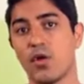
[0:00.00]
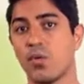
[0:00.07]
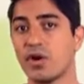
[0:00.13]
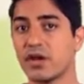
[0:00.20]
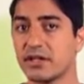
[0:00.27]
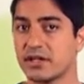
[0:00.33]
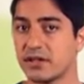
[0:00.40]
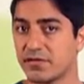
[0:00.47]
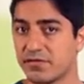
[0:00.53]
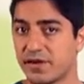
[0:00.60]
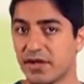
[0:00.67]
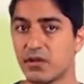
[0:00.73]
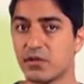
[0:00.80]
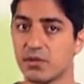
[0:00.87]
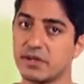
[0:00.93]
What the
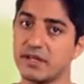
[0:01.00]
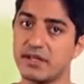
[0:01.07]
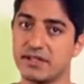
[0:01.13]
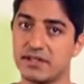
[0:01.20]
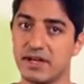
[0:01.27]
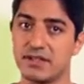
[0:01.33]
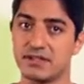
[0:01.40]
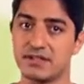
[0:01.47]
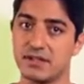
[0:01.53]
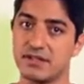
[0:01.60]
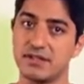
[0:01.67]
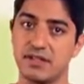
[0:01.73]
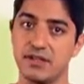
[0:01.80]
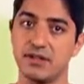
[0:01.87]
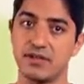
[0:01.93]
fellow really does to the
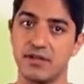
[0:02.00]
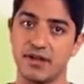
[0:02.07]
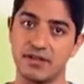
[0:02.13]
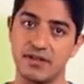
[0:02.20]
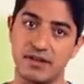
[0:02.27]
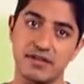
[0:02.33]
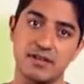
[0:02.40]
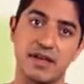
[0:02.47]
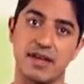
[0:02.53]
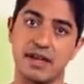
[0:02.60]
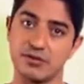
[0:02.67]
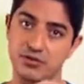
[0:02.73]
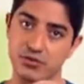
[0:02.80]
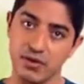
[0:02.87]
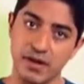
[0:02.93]
senior resident is kind
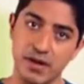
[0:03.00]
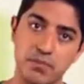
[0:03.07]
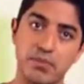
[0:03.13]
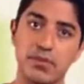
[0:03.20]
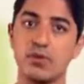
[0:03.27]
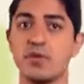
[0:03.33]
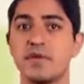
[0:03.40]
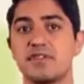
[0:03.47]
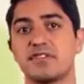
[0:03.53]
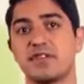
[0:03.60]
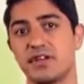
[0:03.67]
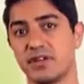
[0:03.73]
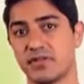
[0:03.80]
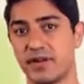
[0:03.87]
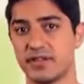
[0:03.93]
of try to pull the
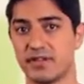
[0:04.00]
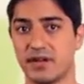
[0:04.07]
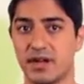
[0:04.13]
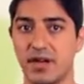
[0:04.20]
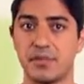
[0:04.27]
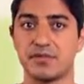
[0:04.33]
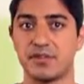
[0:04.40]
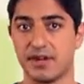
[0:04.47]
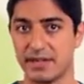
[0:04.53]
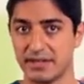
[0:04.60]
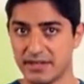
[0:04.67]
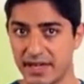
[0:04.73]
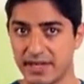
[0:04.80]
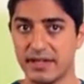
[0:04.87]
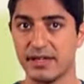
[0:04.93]
senior resident up to
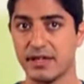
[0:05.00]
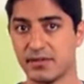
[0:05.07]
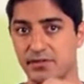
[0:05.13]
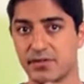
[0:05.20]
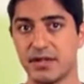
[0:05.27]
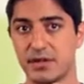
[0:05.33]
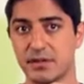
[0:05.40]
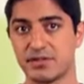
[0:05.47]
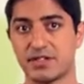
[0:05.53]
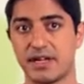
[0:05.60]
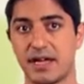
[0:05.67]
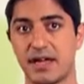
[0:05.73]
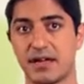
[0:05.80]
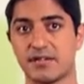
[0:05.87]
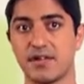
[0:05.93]
attending or fellow
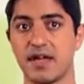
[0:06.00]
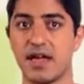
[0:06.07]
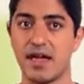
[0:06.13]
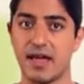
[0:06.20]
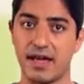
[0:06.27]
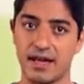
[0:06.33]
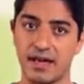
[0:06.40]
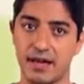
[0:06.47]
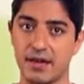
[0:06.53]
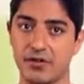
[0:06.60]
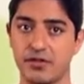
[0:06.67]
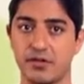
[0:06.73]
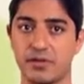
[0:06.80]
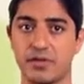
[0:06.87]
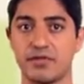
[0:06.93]
status and kind
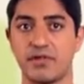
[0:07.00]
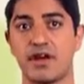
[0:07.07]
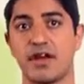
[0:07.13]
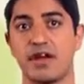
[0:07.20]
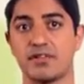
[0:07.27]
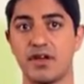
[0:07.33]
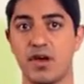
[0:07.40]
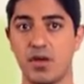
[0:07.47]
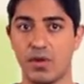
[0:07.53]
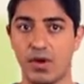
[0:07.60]
of supervise,